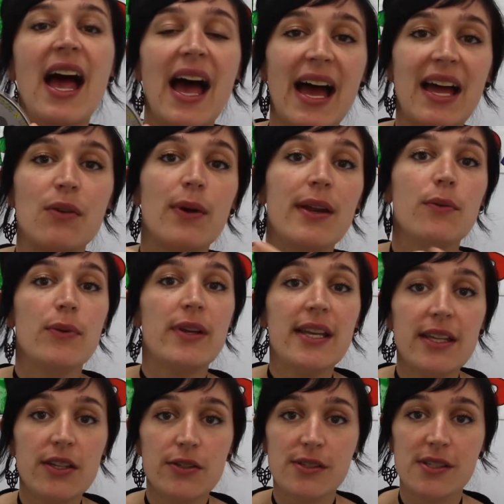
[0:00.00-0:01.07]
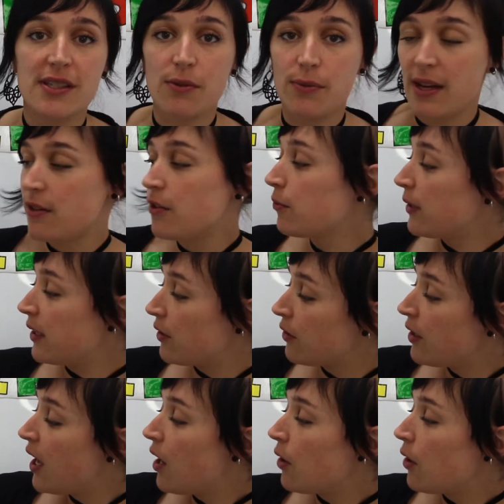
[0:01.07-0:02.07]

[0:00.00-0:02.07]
And when we use the weather wheel,